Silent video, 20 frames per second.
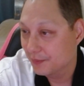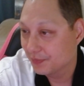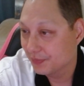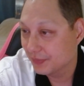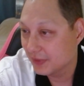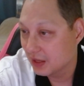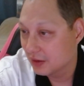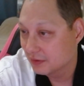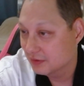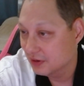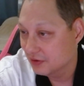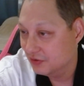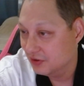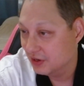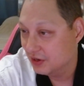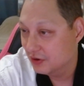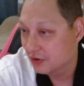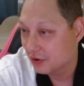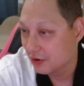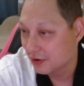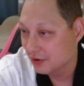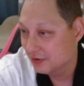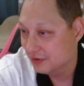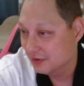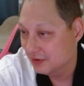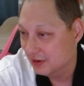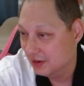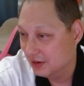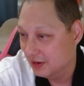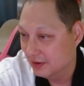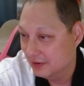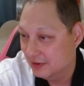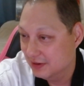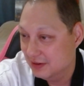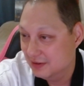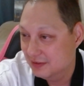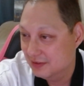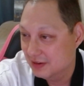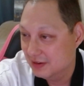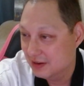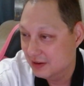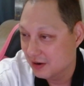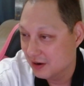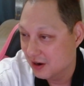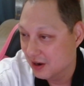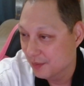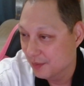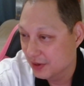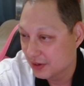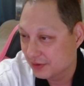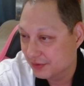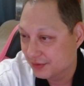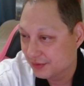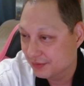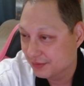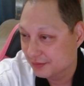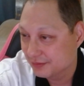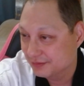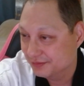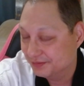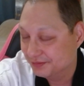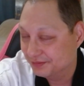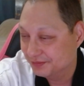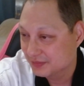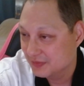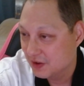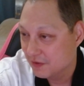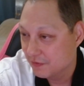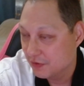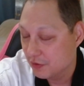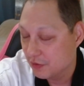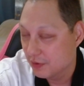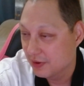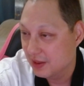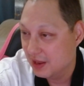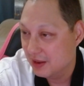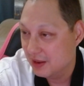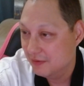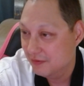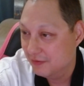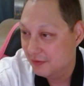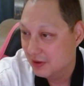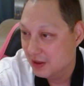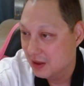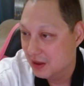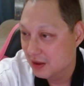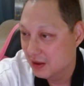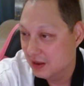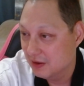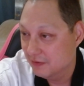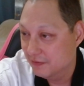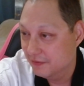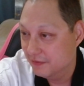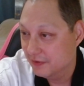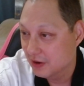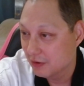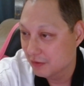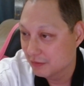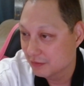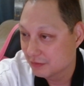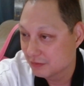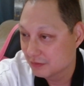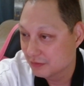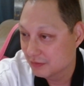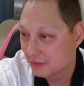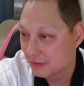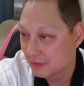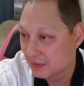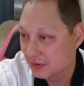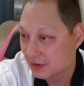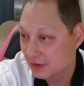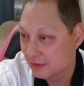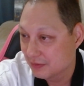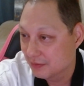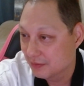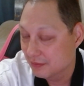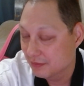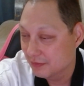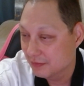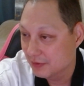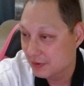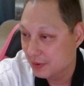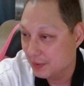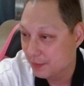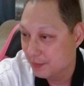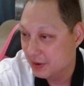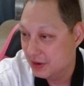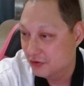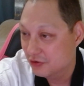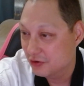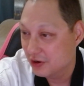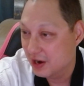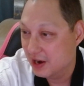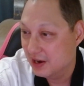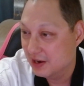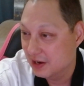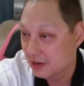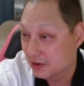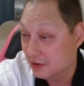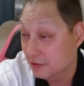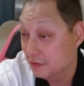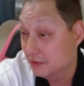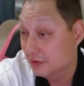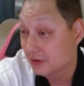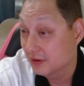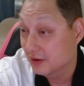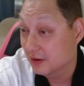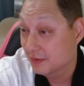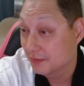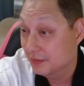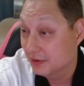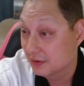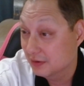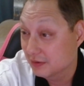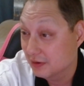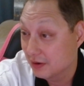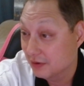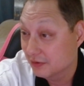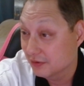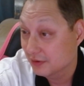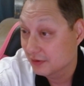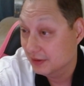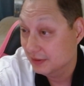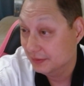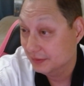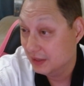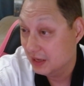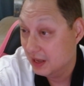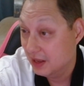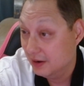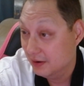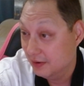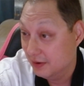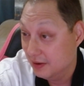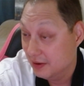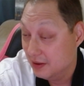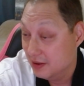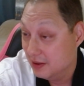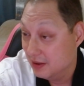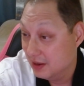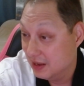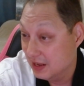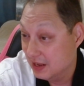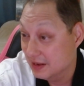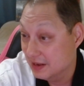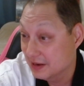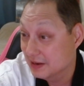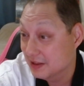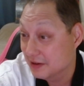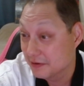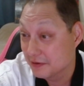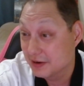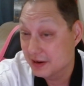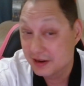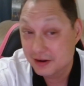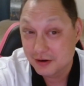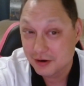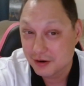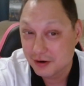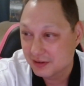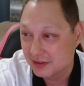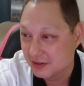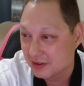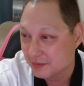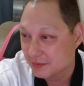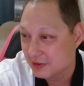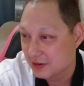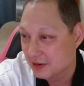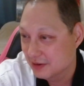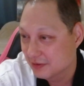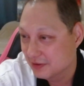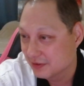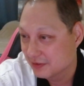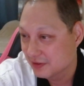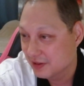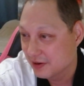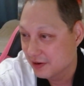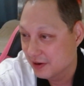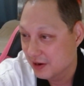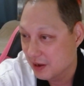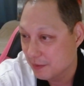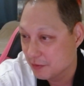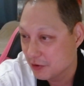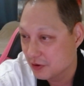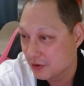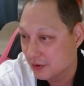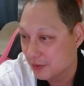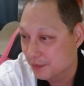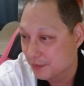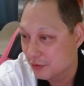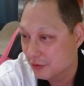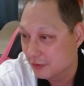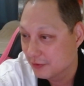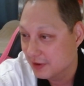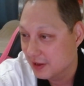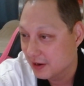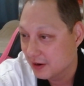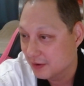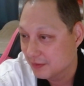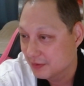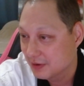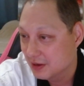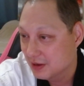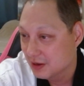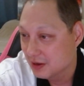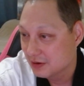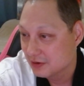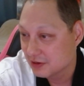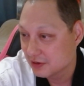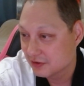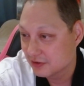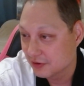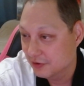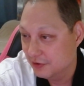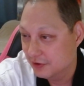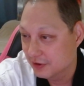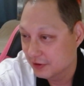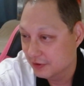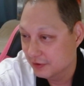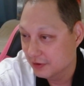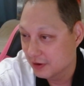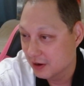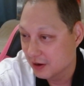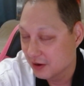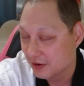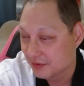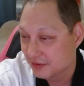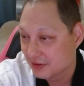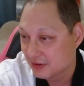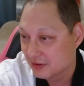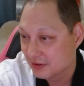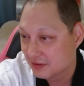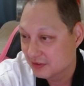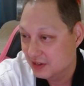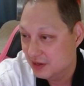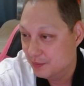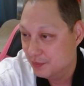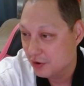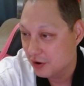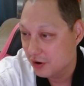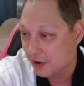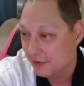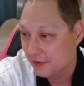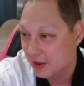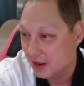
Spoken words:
essentially cursing DC Comics for where he felt betrayed and used them, essentially. And he literally curses them in this letter. And I'm going to pull that up just so you can see part of that